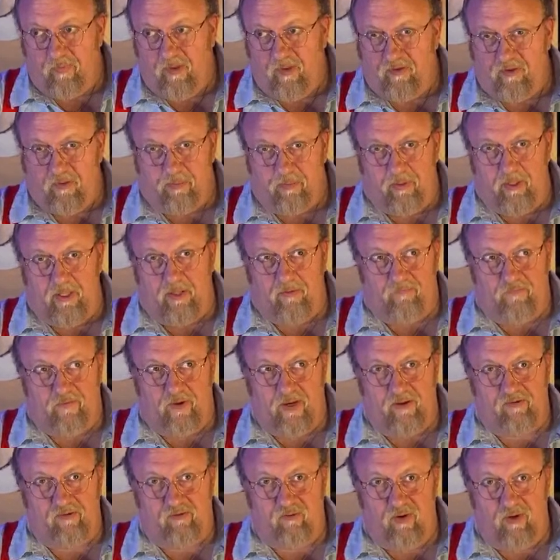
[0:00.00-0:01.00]
to play the
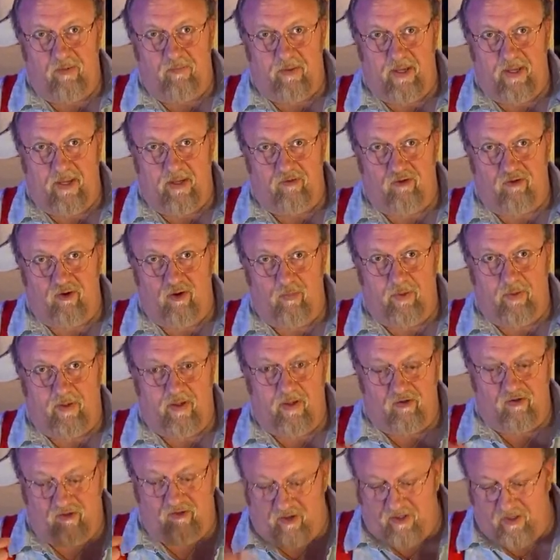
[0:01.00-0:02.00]
five-string banjo, and
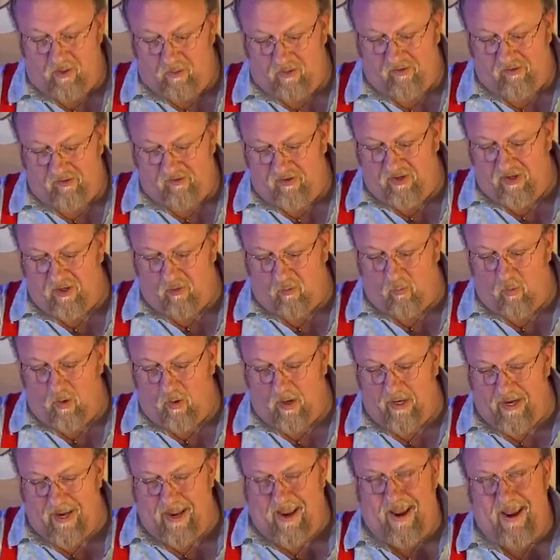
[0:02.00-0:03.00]
because she could only see her
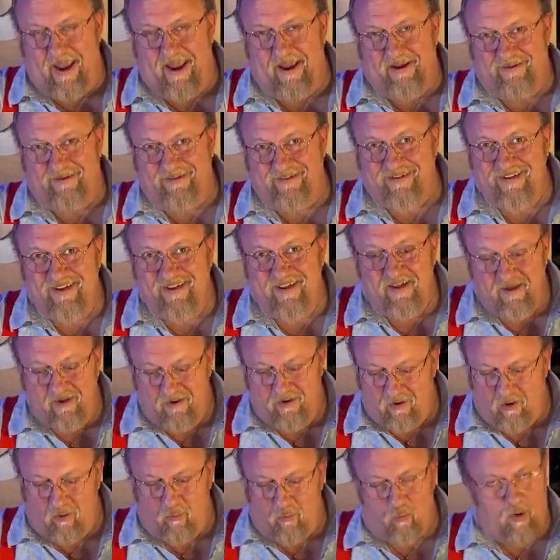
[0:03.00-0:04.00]
right hand,
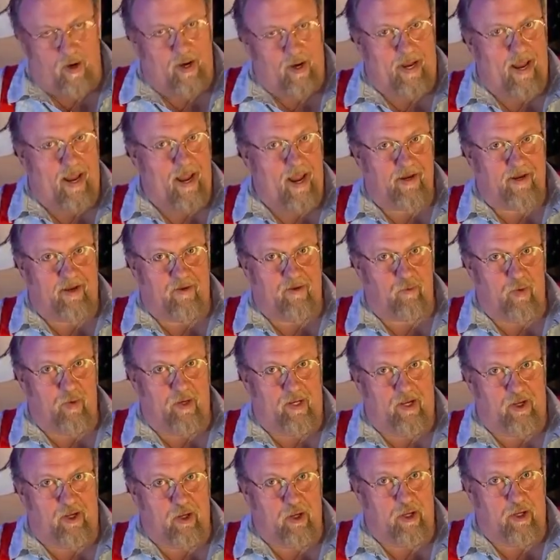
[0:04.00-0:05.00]
her right hand got
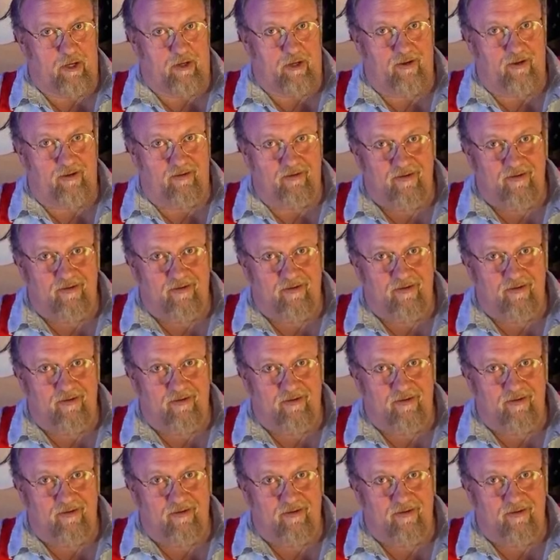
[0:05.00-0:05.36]
really good,